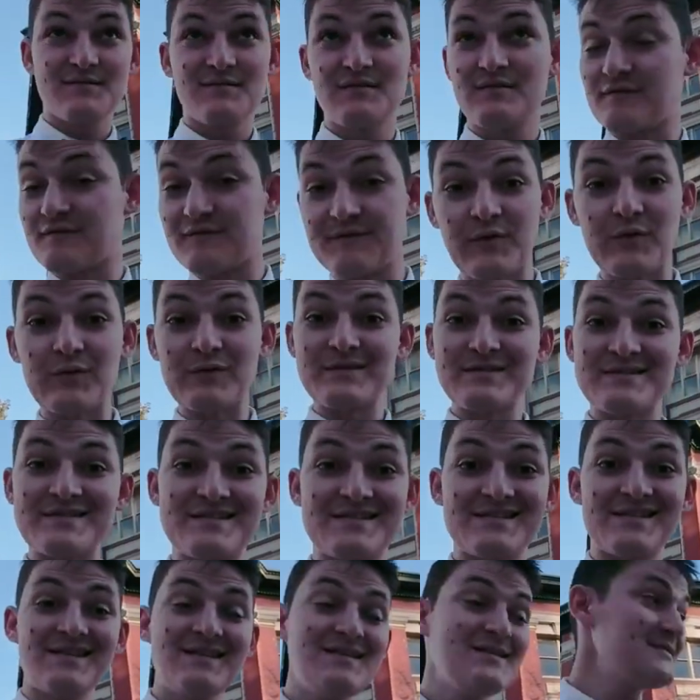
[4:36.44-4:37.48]
in foreign
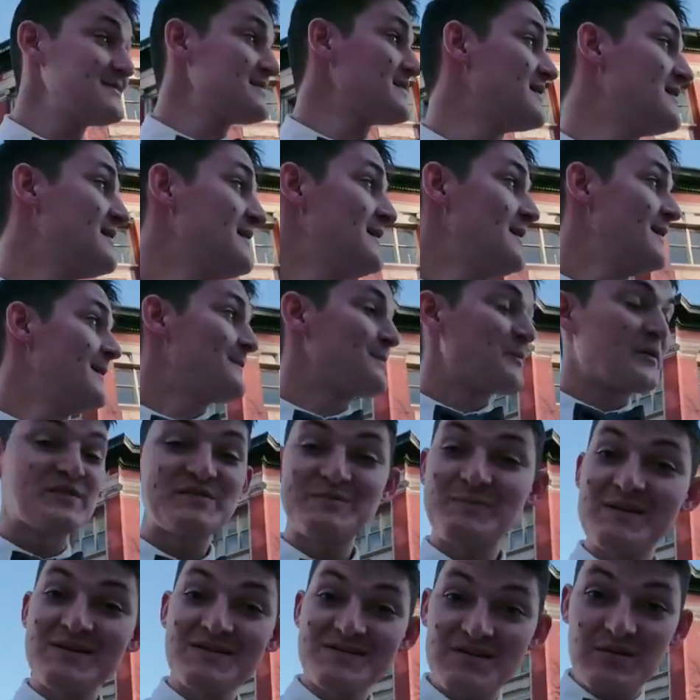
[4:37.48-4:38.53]
cities? No. That's
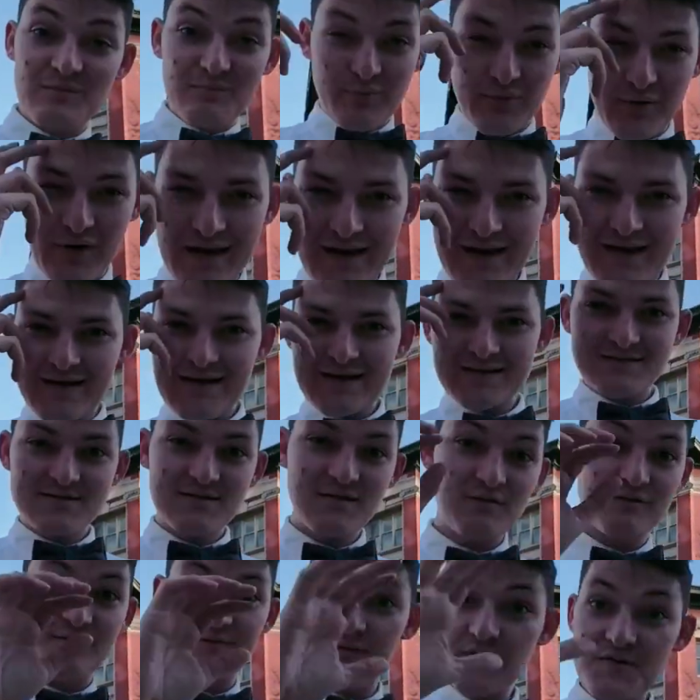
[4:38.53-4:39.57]
because your brain has no
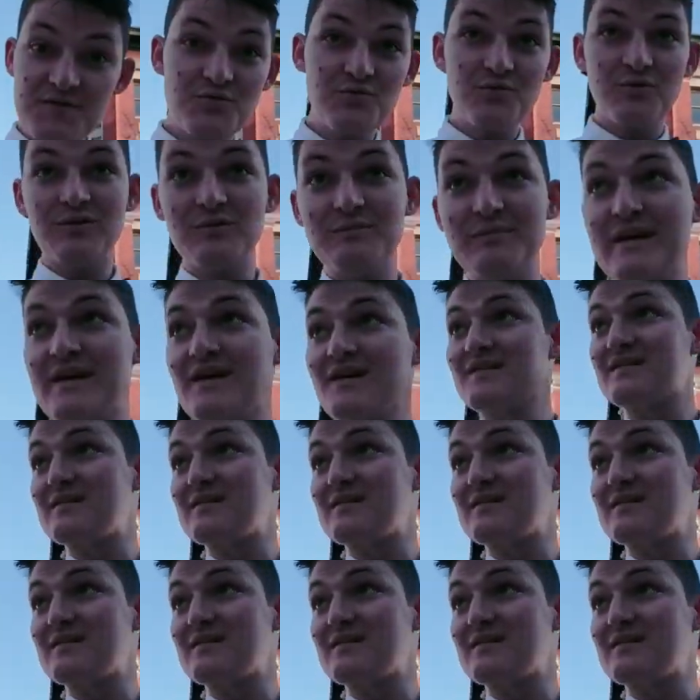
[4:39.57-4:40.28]
visual bank to